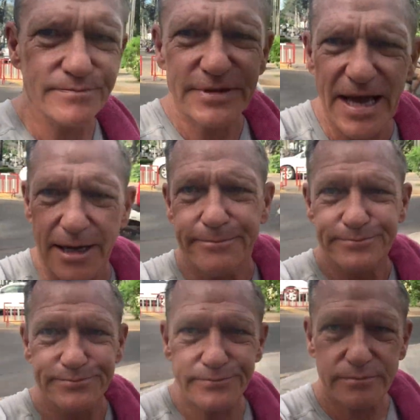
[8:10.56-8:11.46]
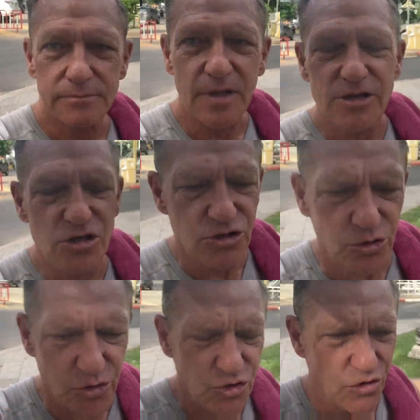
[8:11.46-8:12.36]
Yeah, so the
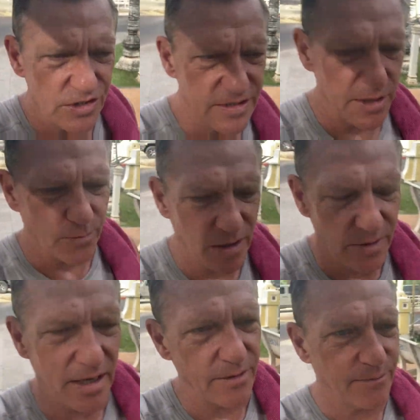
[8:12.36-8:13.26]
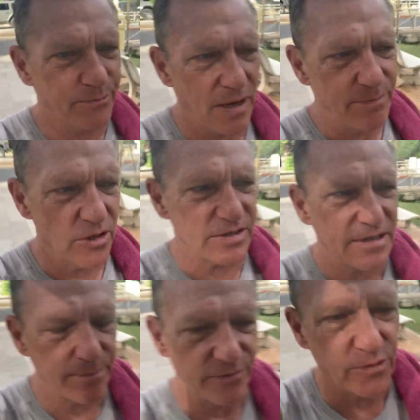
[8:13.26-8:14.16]
tuk-tuk story is another one. I posted
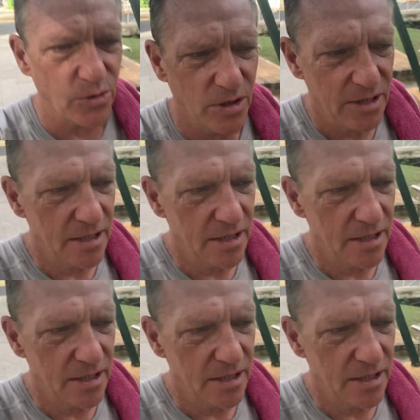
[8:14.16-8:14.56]
that before.